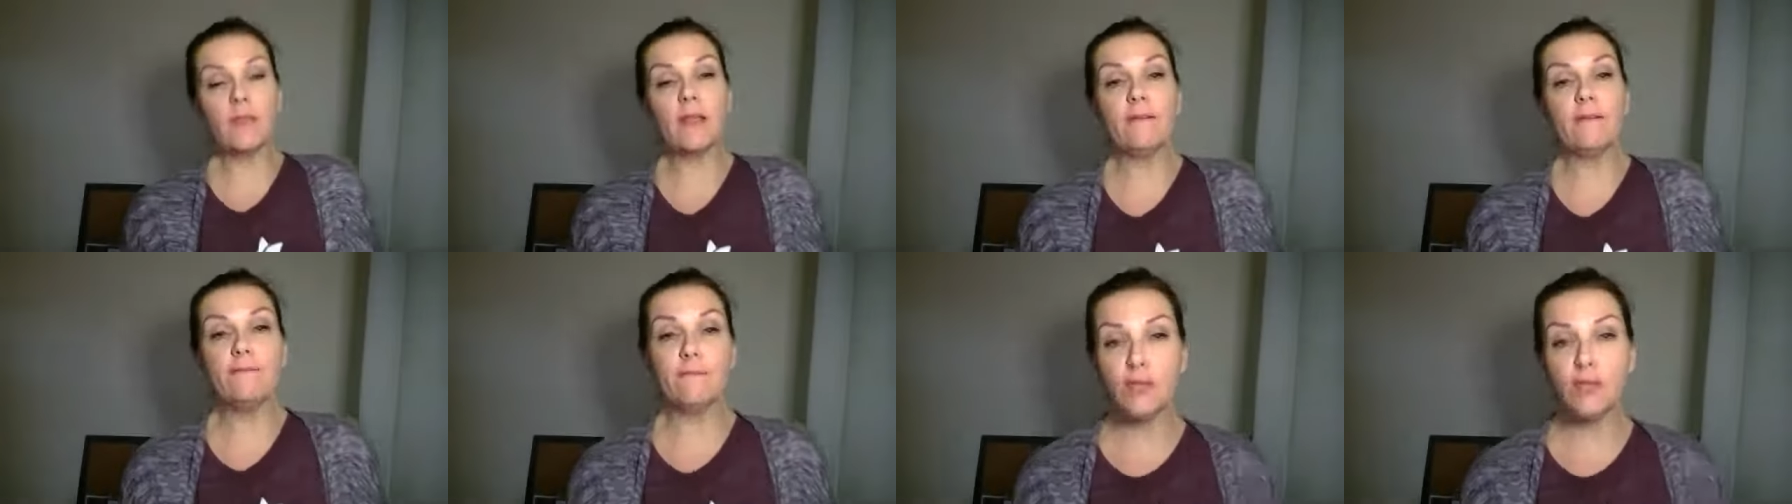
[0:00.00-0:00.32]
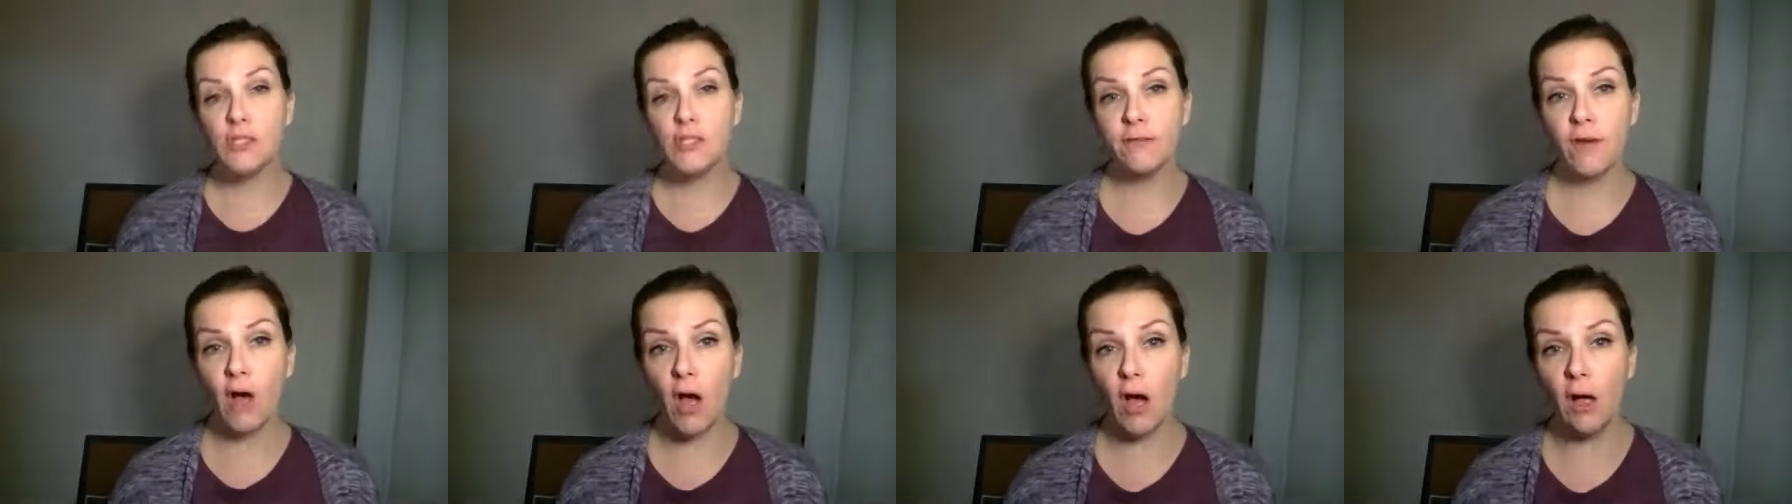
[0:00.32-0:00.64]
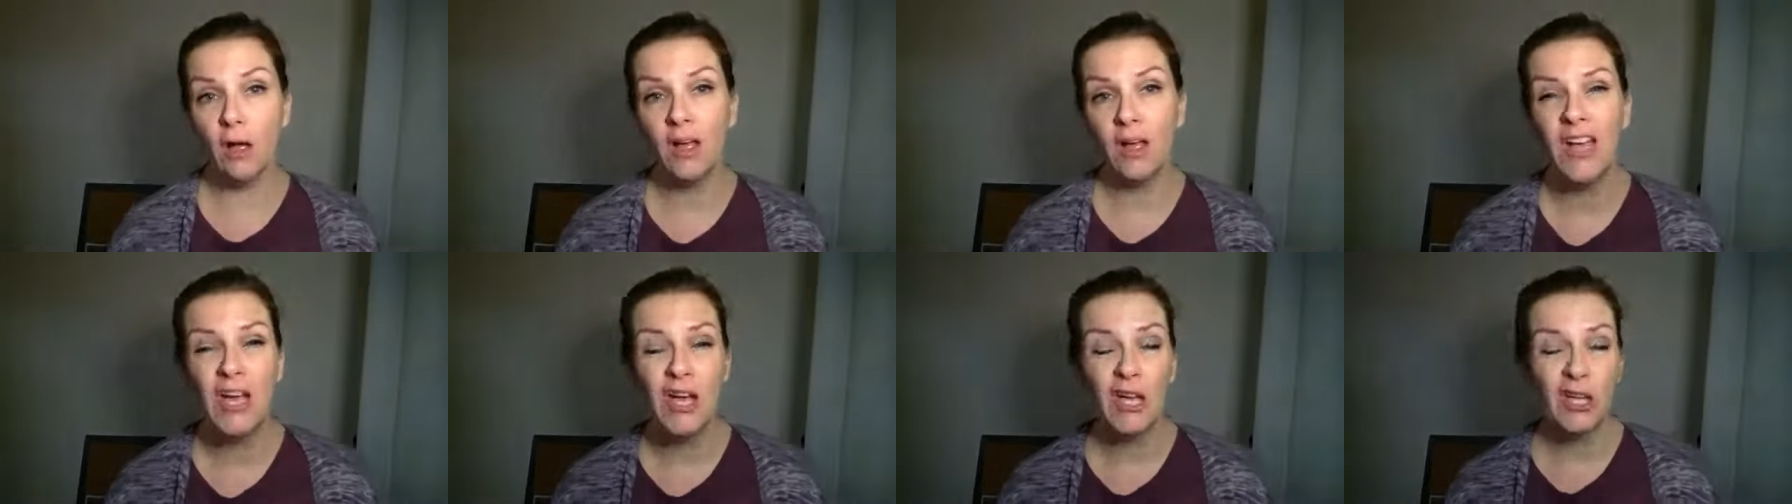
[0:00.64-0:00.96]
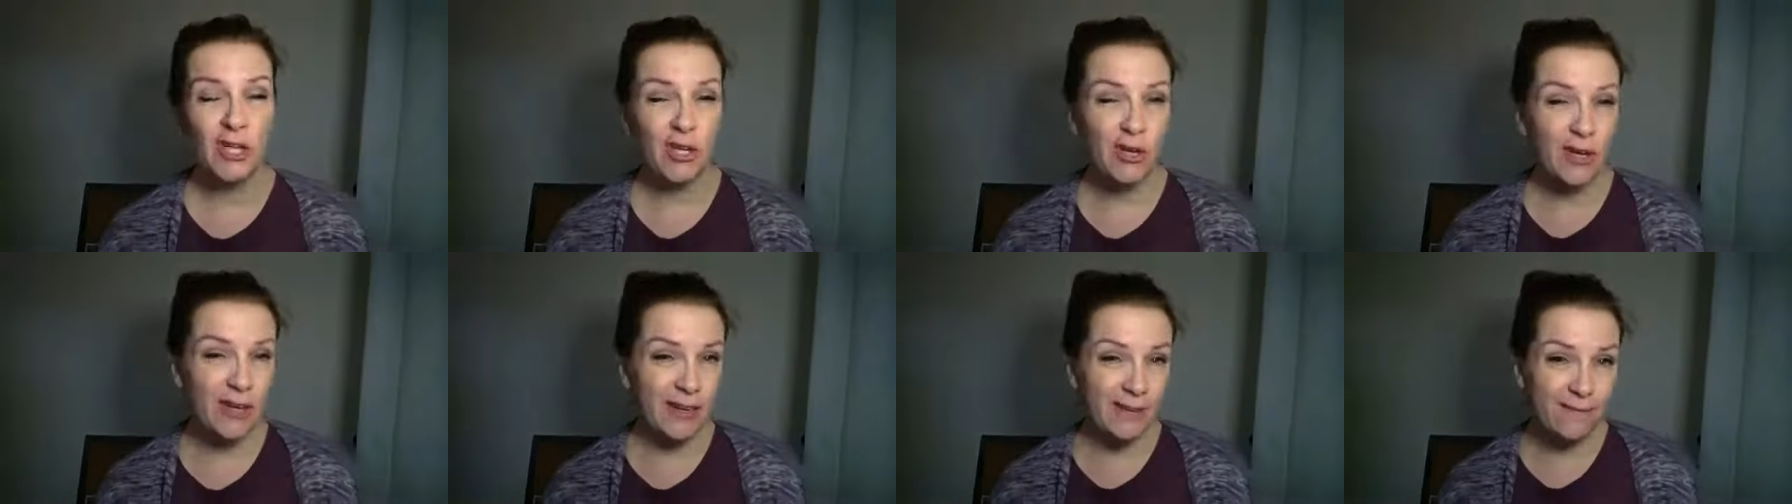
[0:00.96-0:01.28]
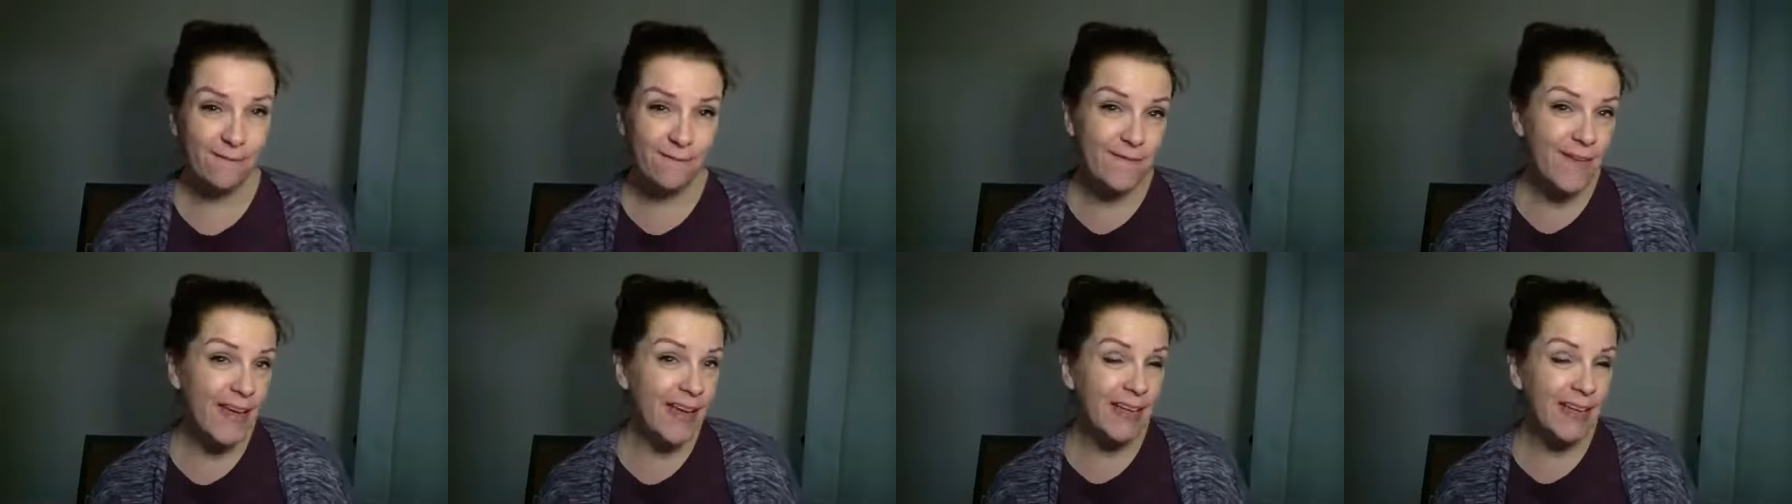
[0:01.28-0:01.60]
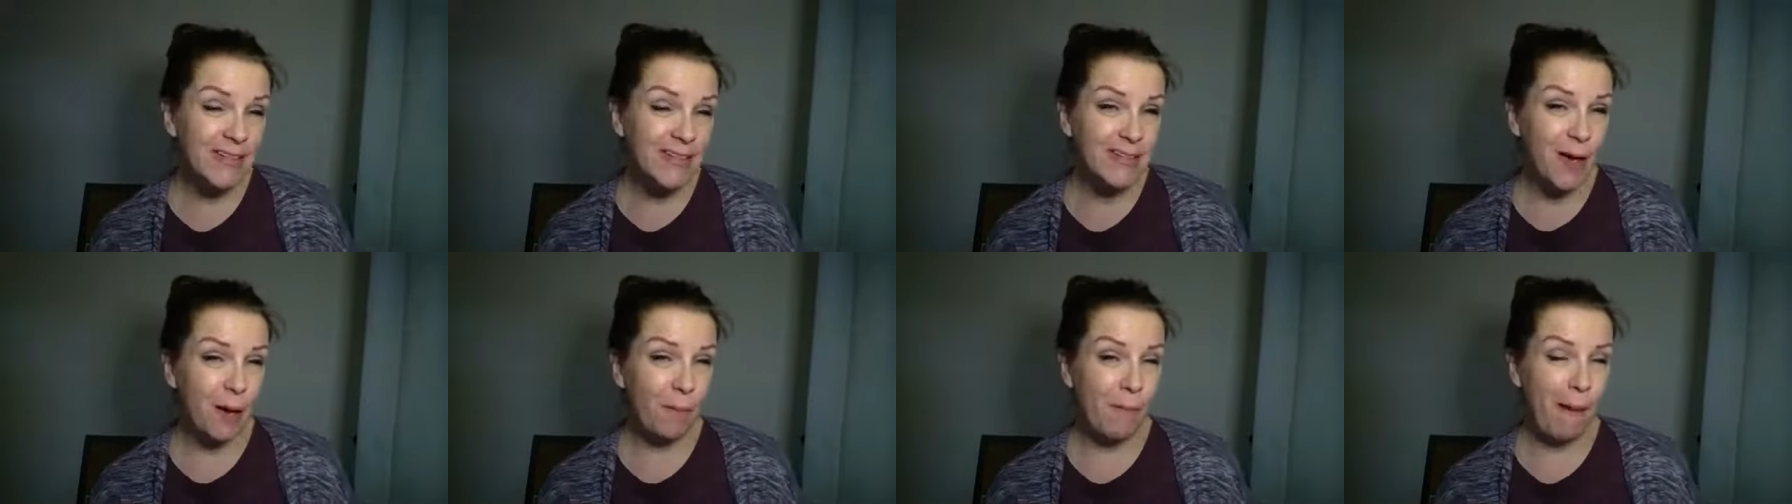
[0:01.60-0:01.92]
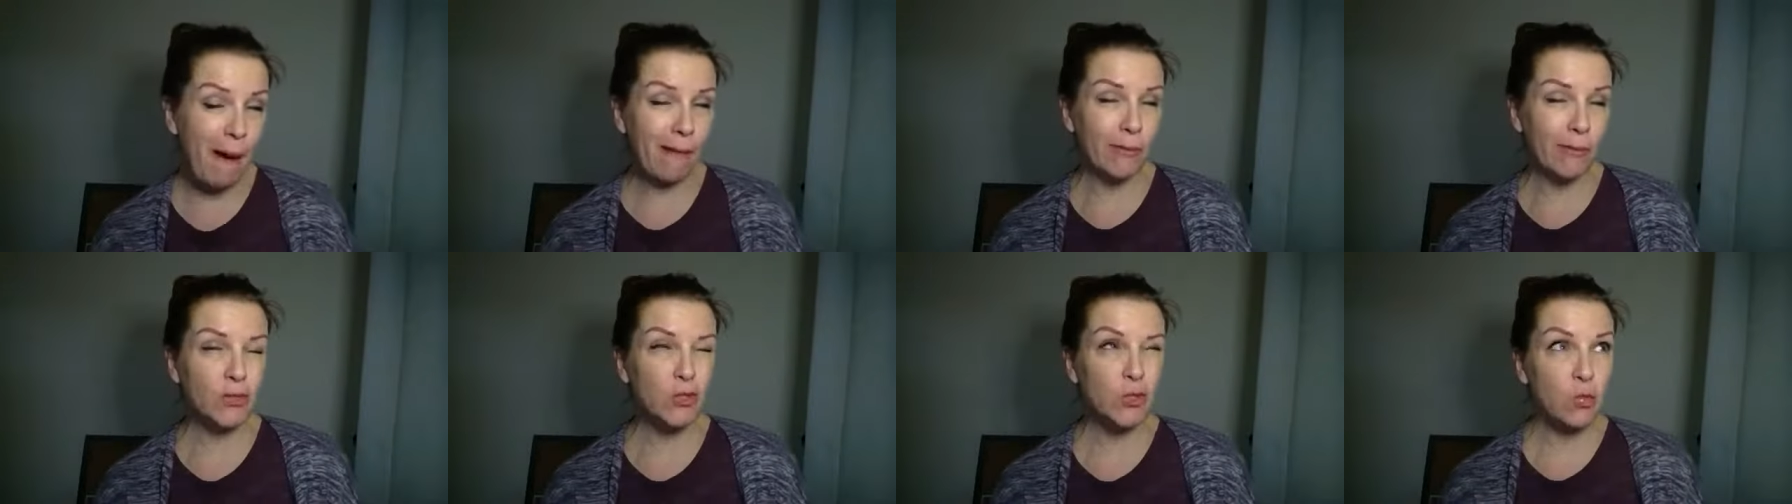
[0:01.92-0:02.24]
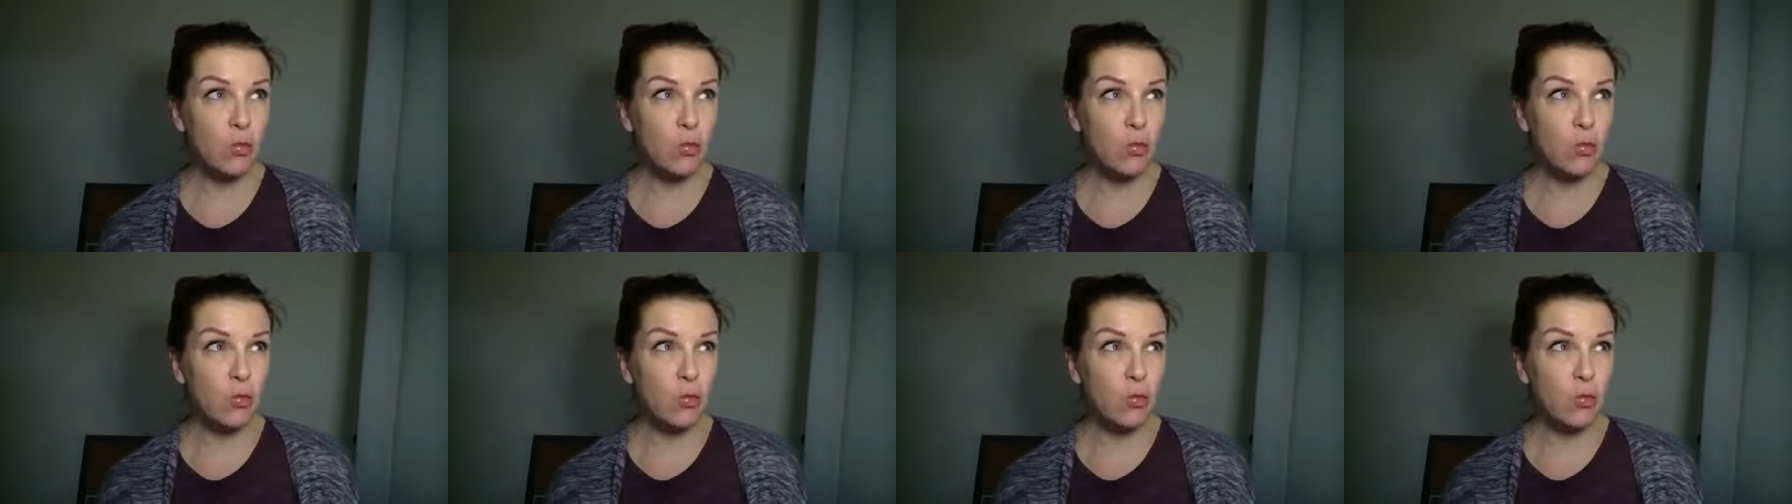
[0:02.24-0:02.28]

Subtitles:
First of all, you can fit about